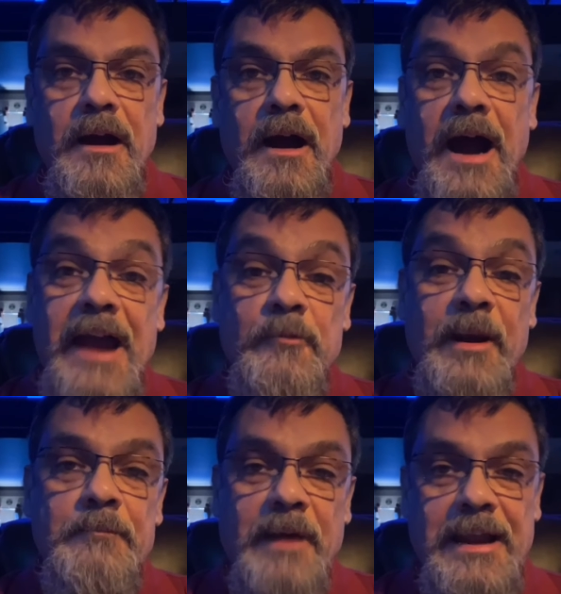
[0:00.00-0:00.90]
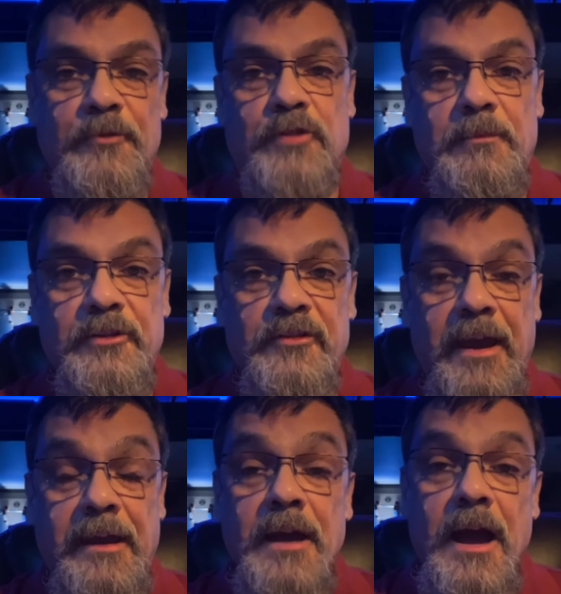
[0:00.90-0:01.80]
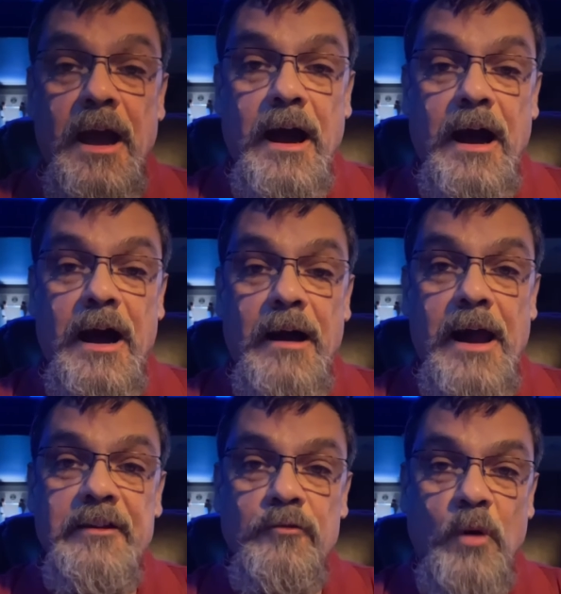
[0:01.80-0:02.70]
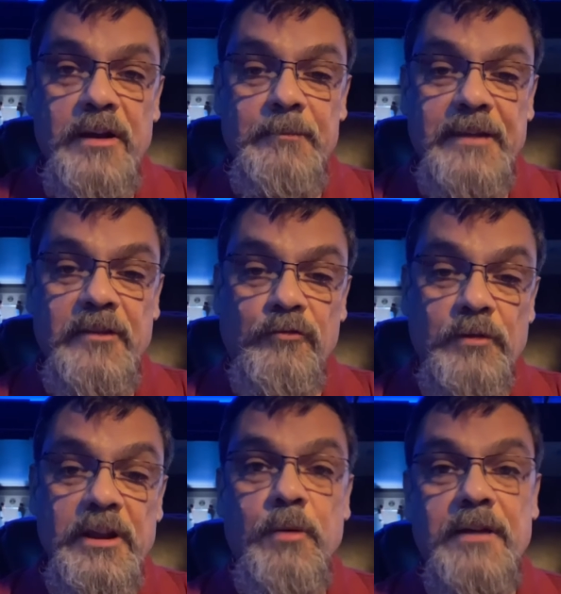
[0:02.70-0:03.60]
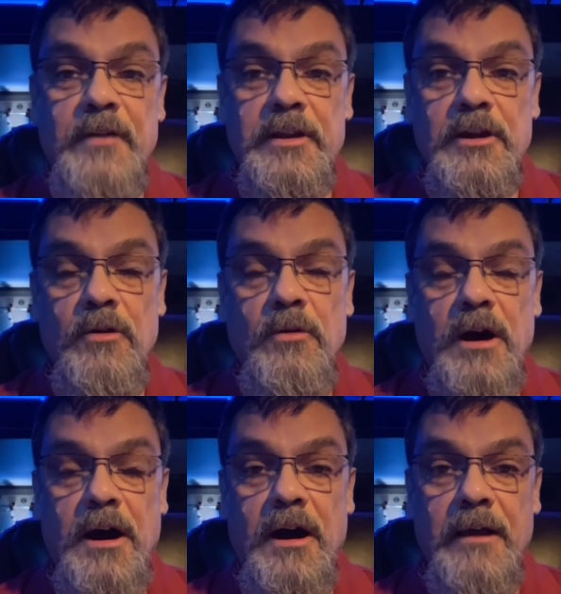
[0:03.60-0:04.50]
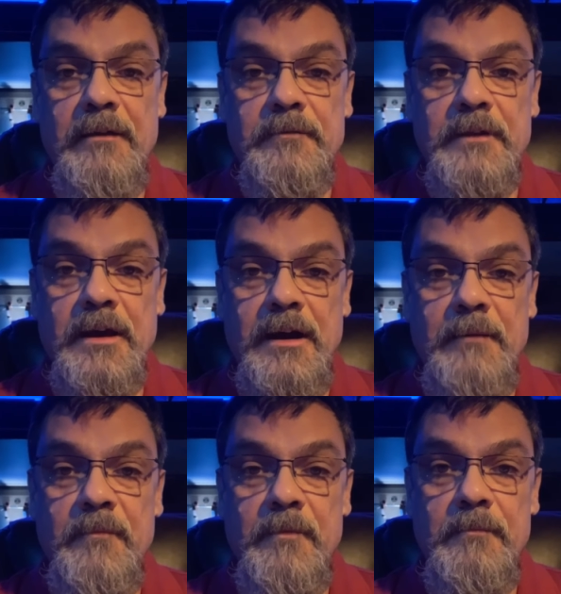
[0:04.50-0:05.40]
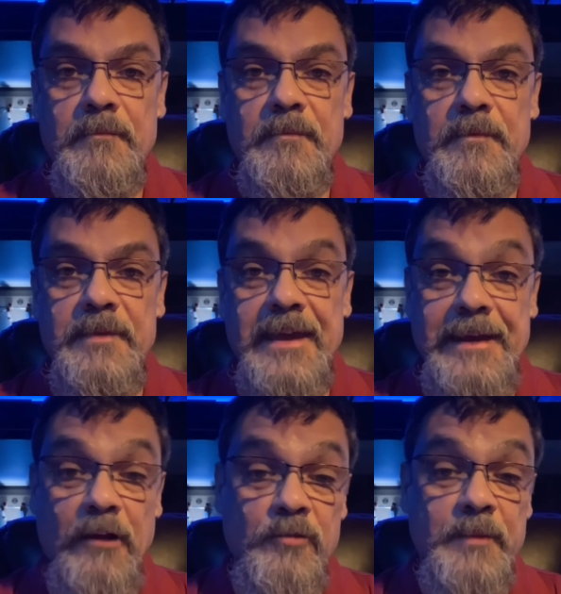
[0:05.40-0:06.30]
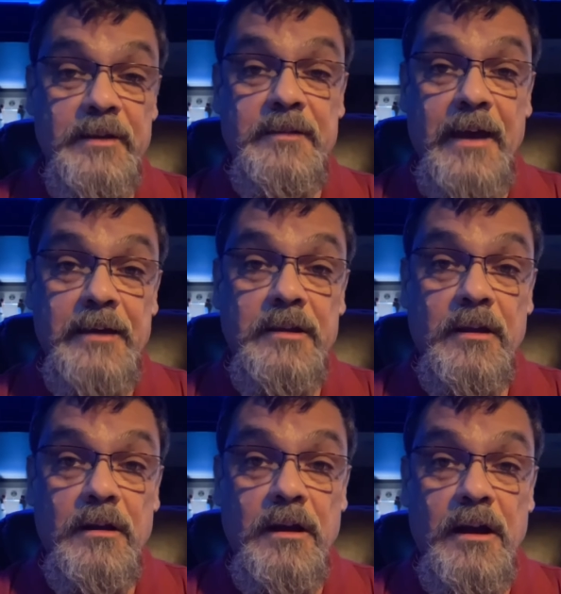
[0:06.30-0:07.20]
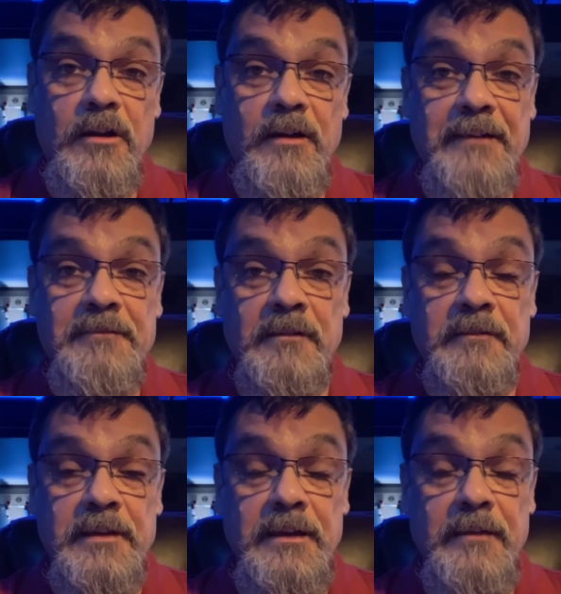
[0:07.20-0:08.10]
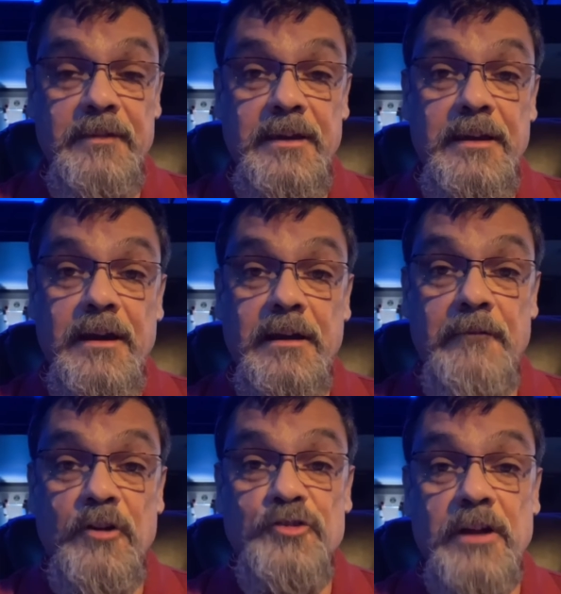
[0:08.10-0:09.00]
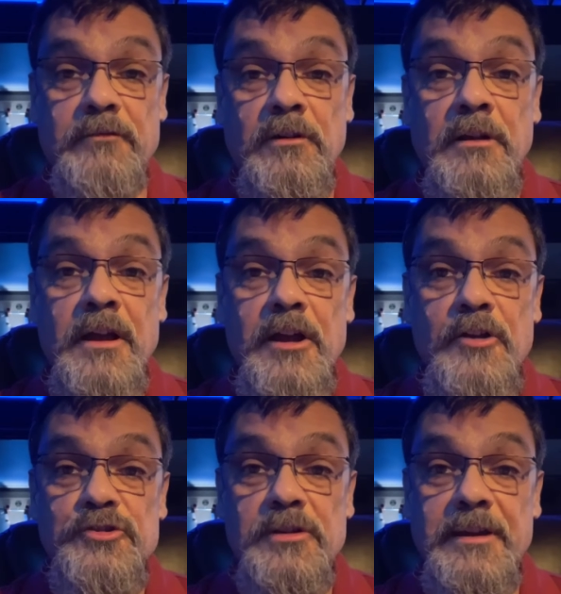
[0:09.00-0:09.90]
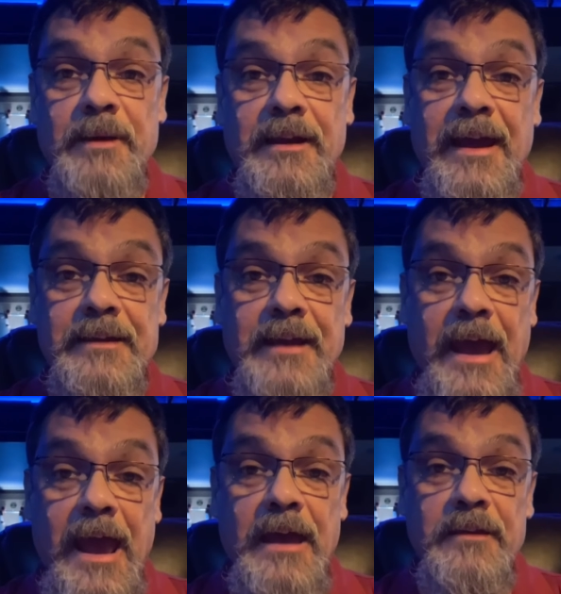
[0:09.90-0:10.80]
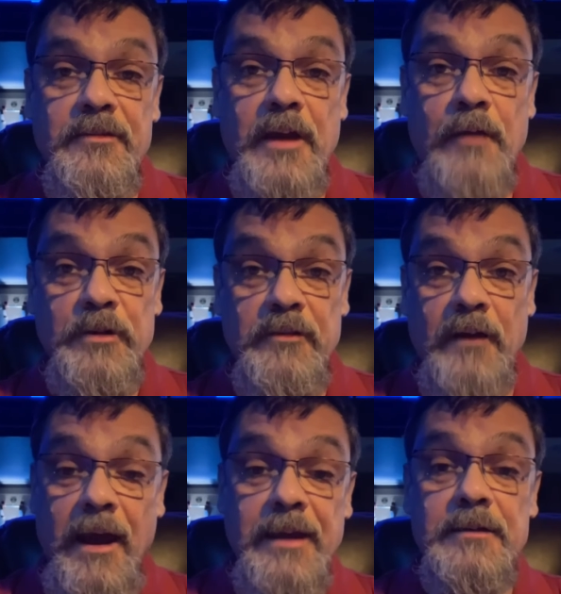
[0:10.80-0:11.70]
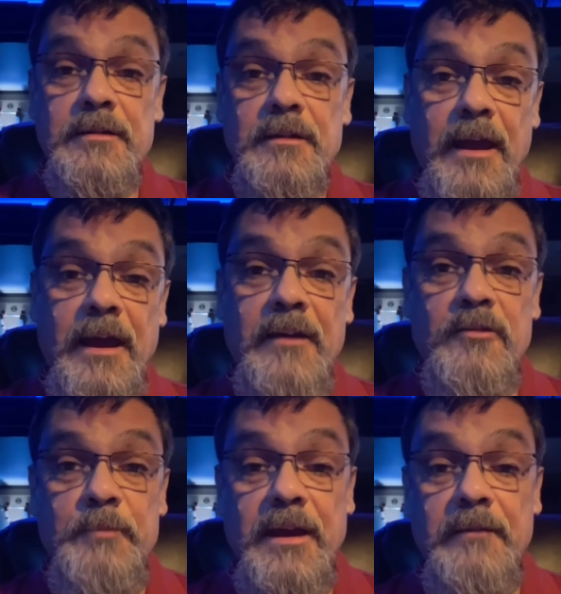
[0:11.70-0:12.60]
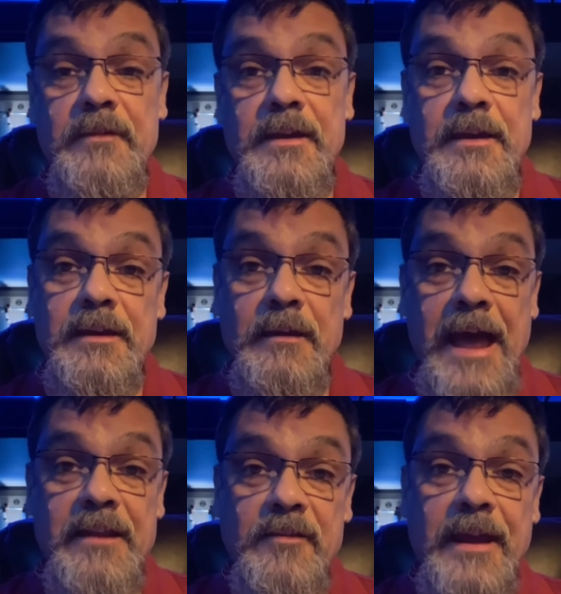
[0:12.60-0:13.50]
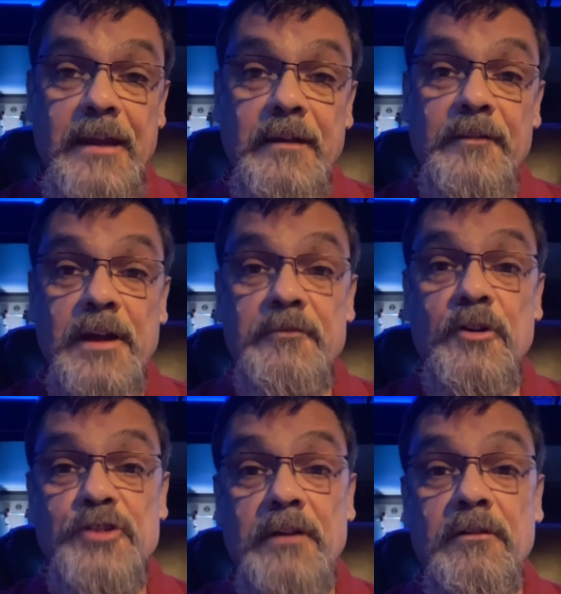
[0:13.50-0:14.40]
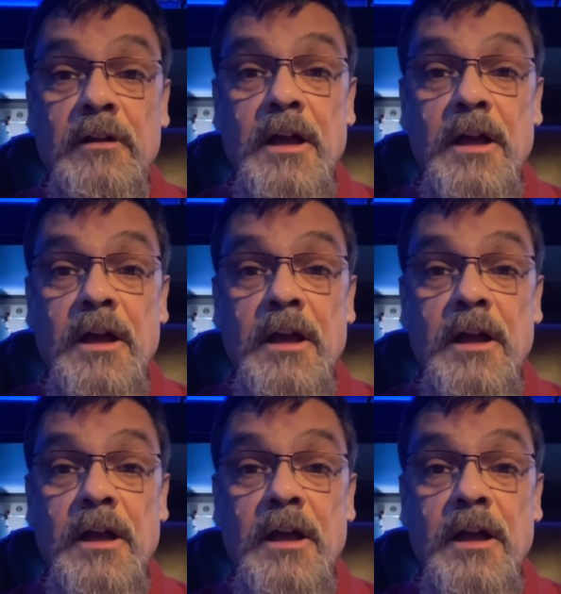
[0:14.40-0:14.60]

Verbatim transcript: Hi everybody, my name is Rob Lucier. Uh, I just wanted to make this really quick video on um, the announcement that uh, Her Excellency, the uh, Governor General, Julia Payette, has uh, resigned as being the head of state and the Governor General